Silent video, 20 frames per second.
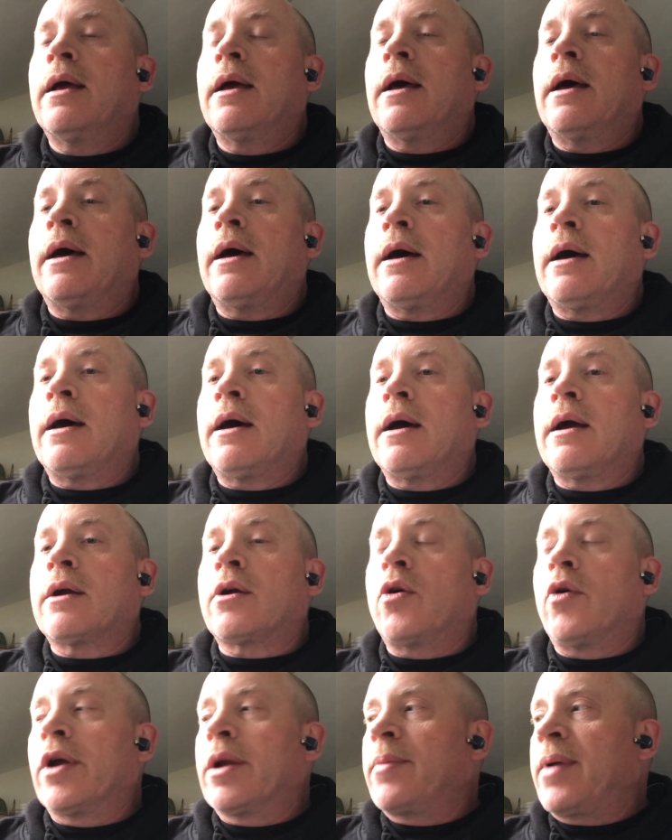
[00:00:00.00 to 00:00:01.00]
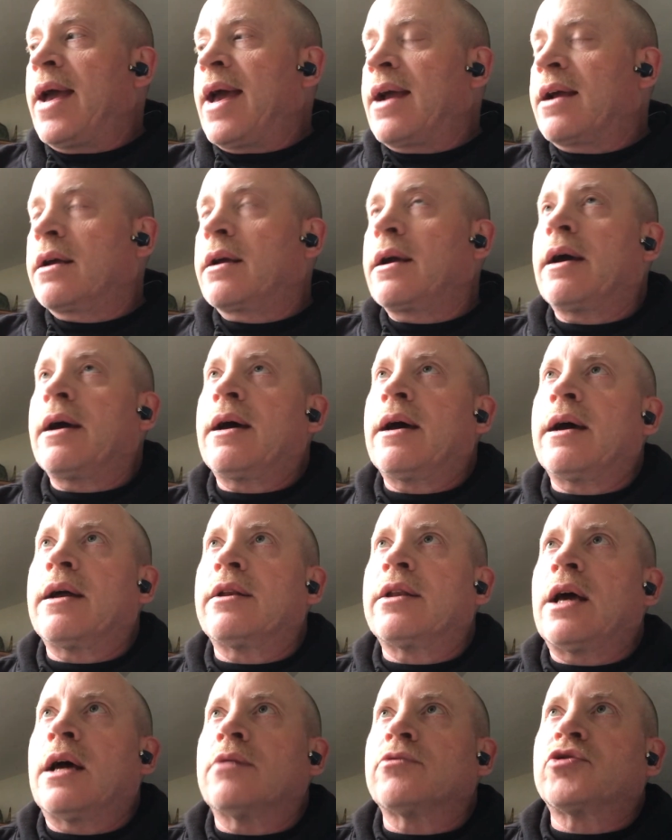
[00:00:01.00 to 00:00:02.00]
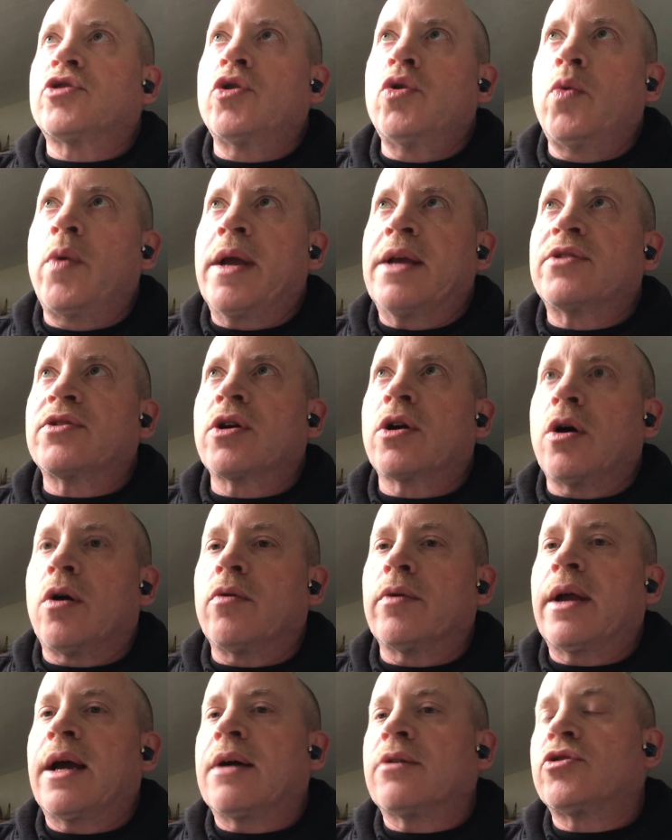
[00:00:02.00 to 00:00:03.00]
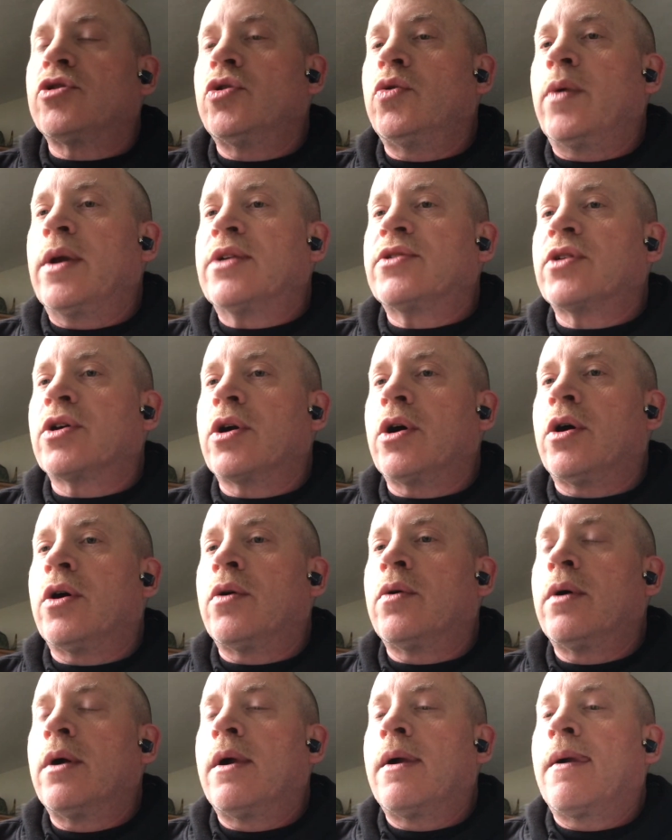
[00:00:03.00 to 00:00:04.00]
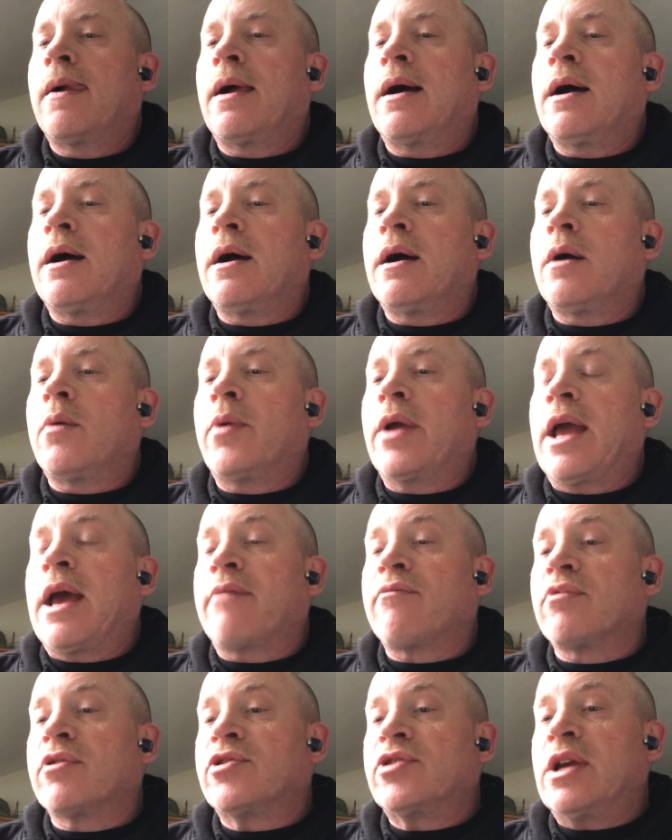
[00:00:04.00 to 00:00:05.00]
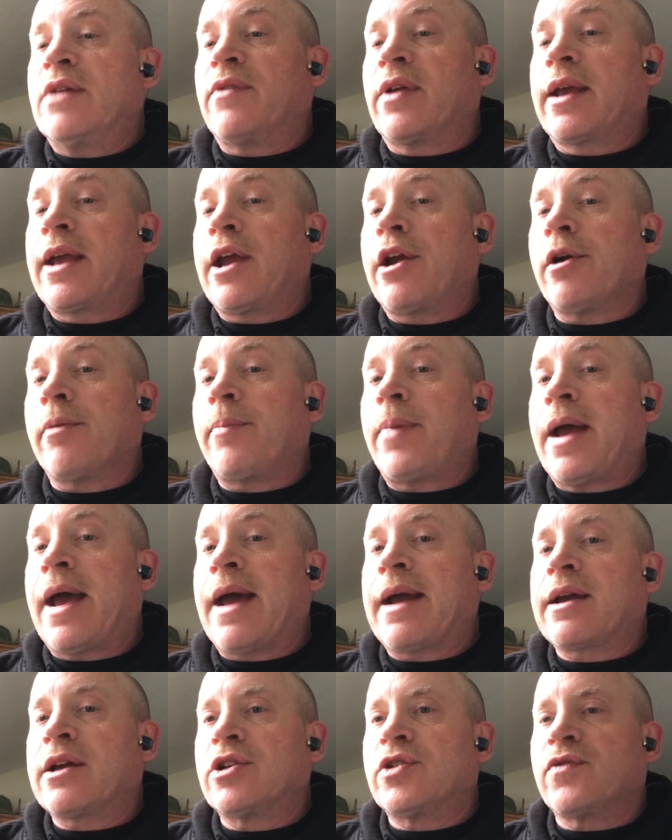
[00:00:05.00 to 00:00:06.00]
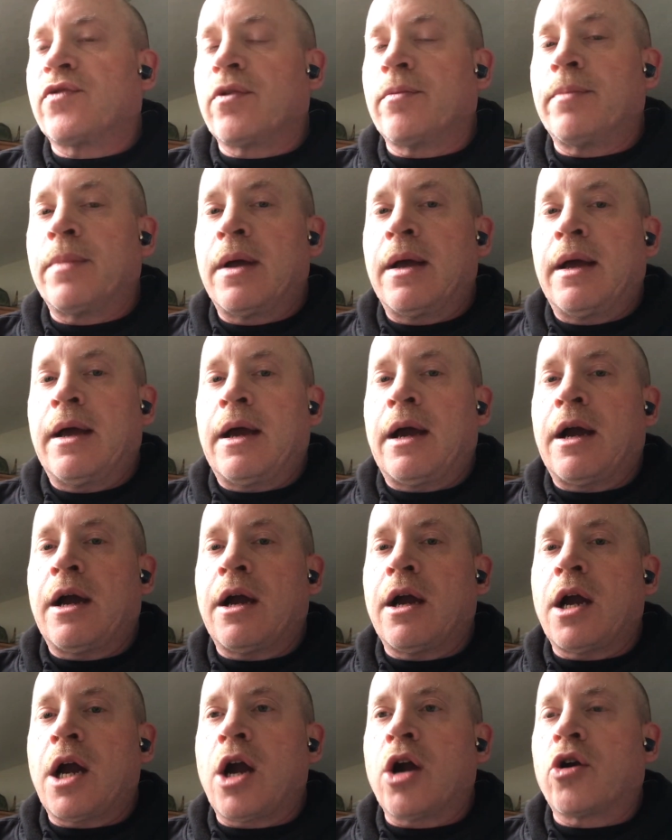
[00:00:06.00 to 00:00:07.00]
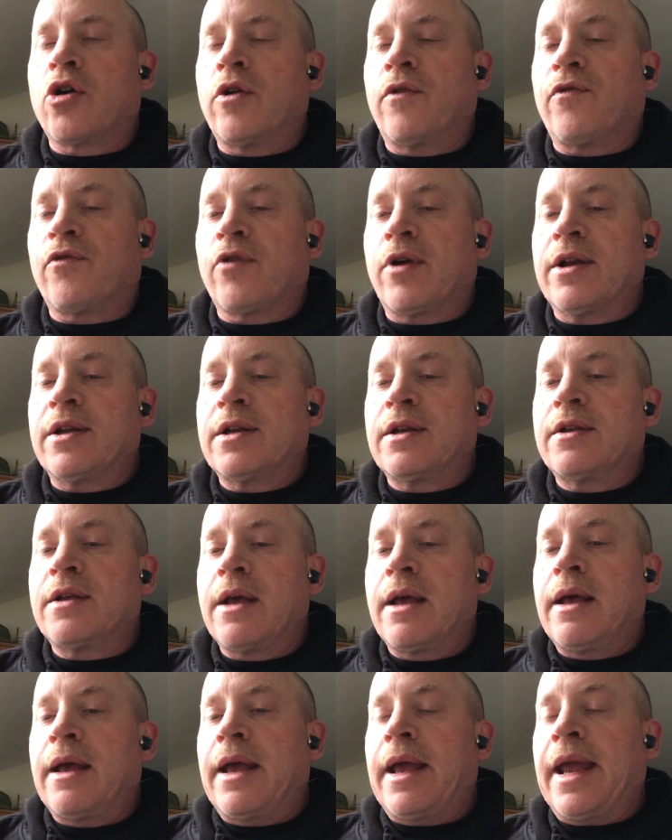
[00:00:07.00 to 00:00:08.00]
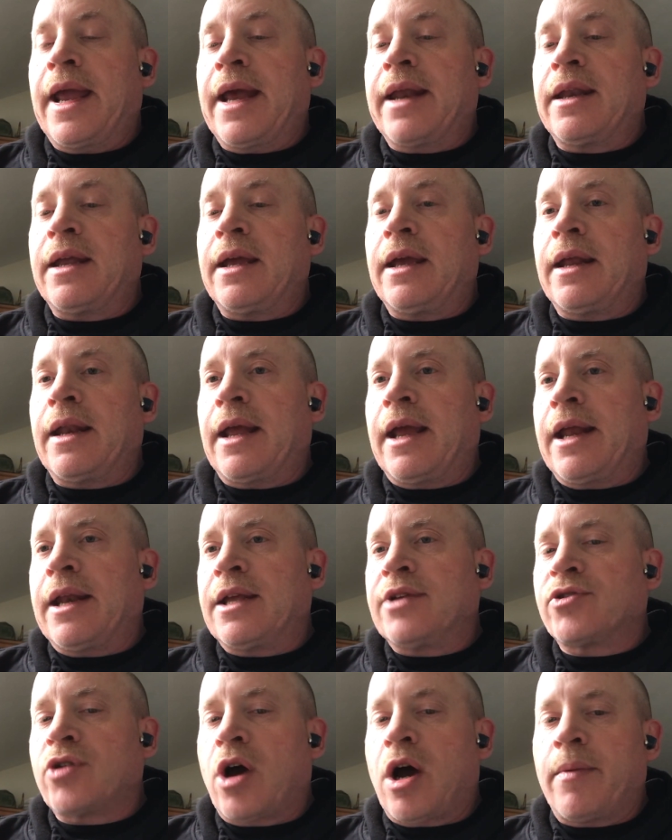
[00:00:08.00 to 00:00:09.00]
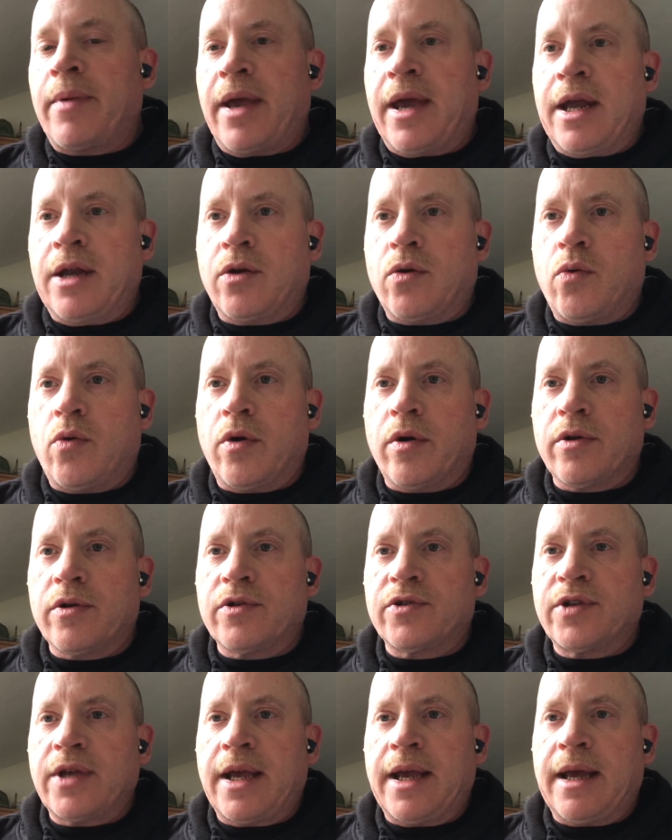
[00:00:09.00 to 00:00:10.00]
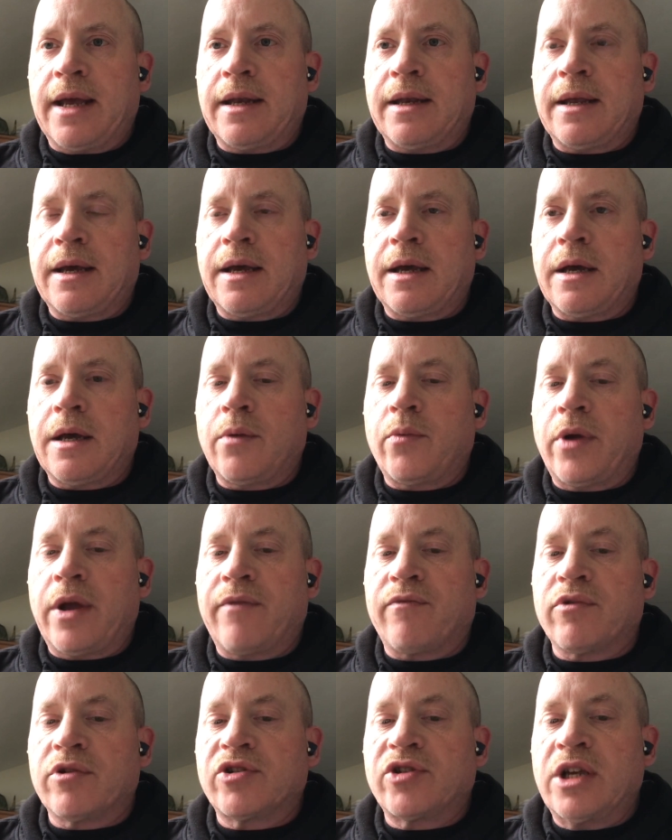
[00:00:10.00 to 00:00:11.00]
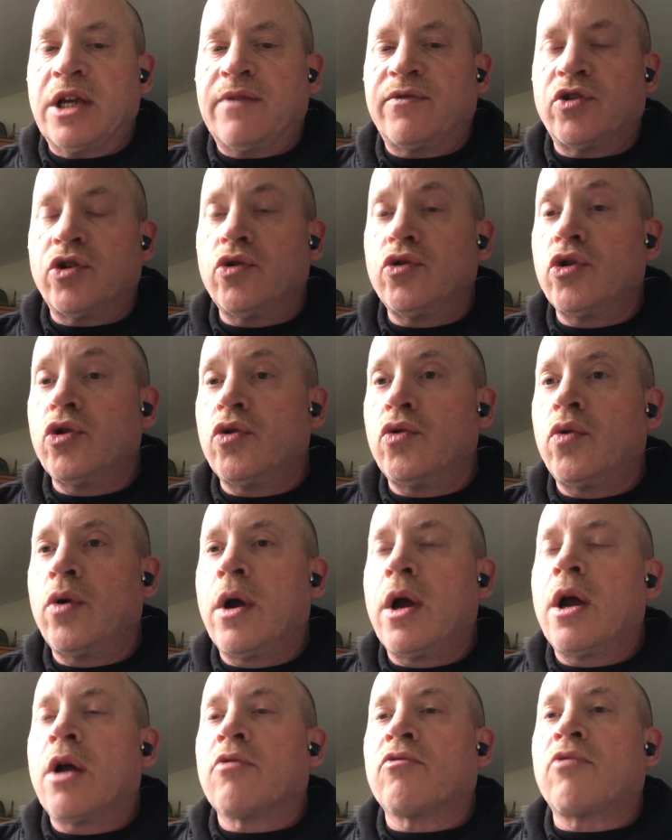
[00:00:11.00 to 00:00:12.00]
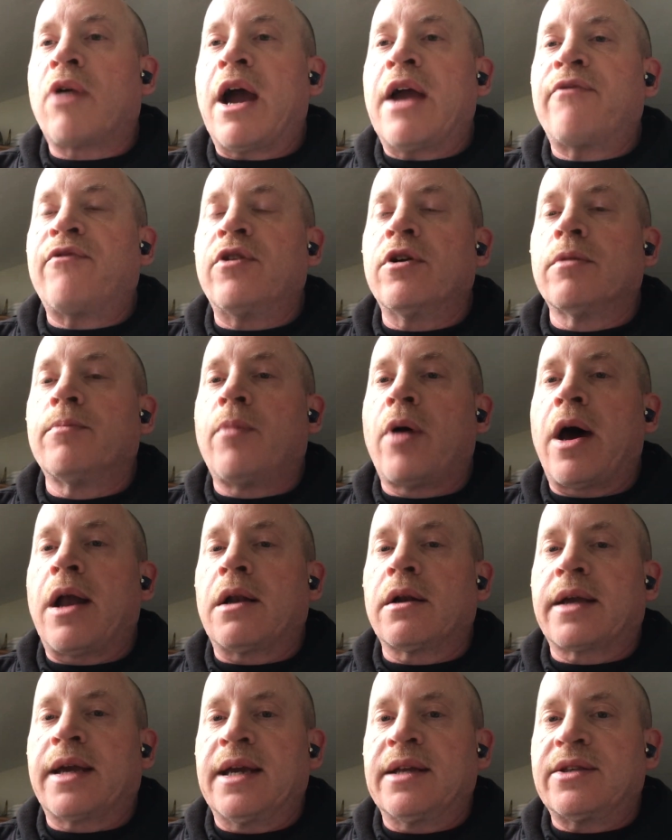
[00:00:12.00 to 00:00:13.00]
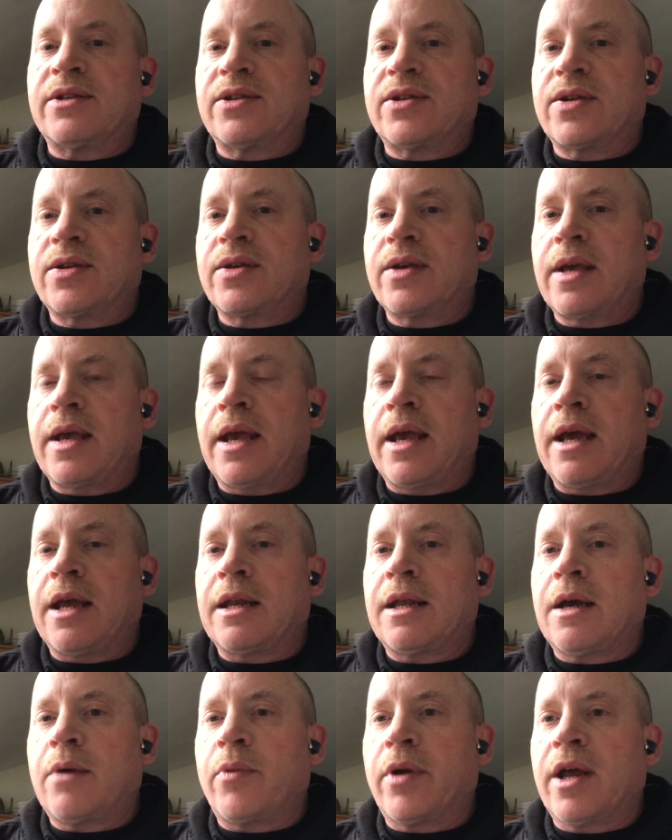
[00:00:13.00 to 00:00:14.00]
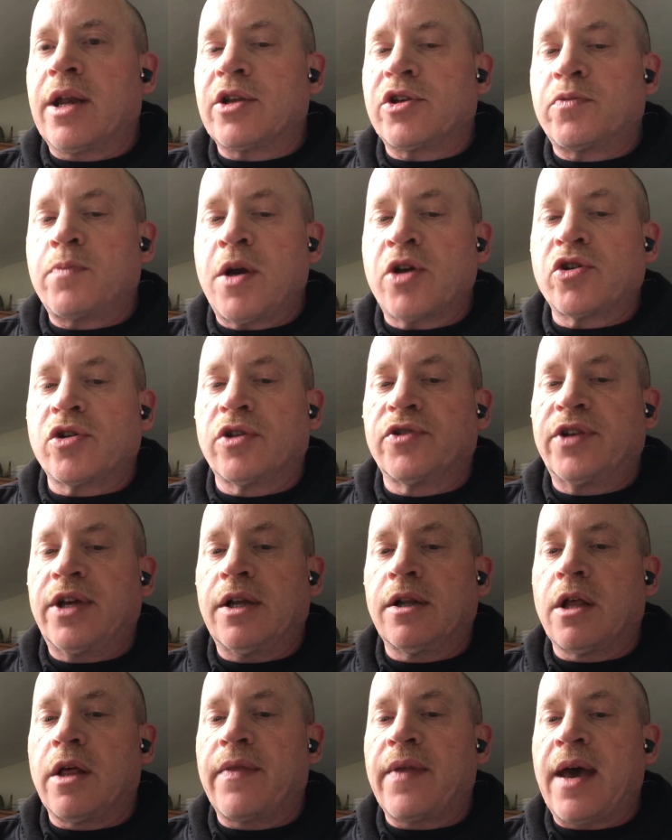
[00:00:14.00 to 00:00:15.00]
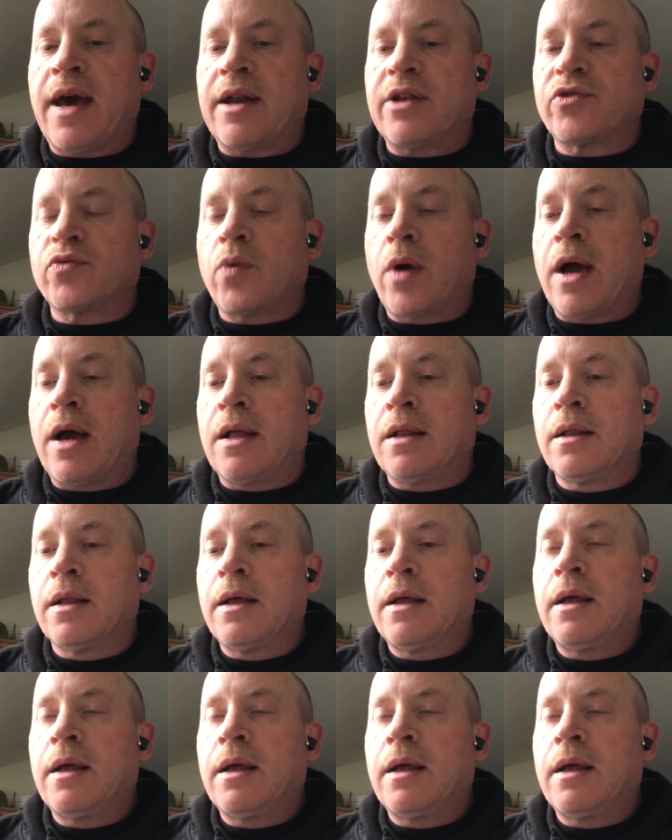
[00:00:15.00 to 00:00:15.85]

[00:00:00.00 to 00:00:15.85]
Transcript: going back now, two weeks ago now, two weeks ago, we had received a care package from uh, our good friend Andy at Andy's Hobby Headquarters, and uh, we have received two new Rye Field model kits, and uh, we got a special deal on that as well.